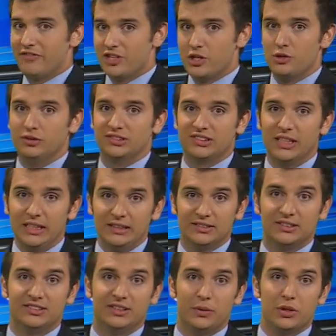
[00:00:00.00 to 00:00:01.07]
views
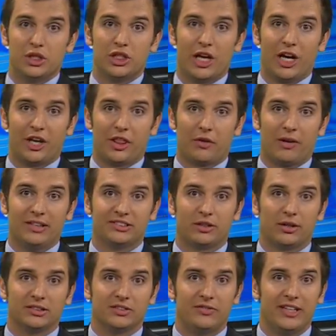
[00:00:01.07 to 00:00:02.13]
since it was shared on the
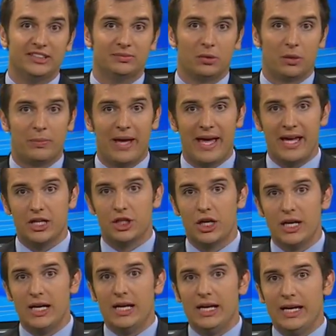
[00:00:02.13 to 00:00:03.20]
restaurant's Facebook page.
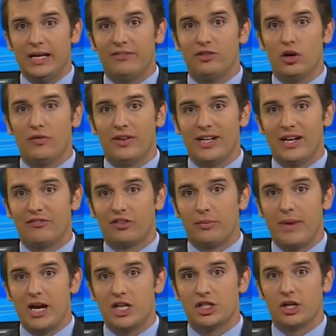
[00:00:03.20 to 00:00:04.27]
And if you have any
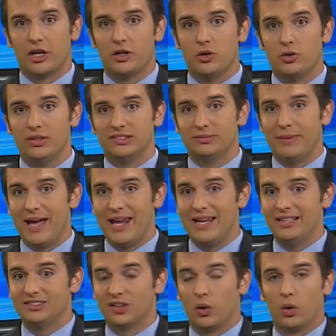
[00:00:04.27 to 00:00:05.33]
information on who this man
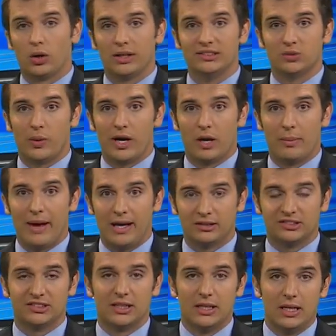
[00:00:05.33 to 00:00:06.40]
is or his
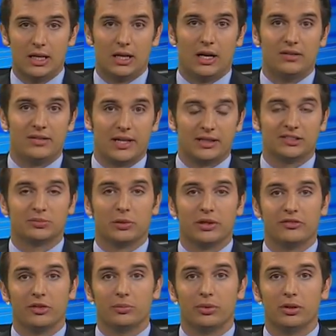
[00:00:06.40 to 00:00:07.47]
whereabouts, contact the
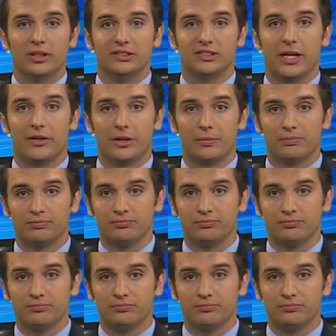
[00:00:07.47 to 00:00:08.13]
Springfield Police. Heather?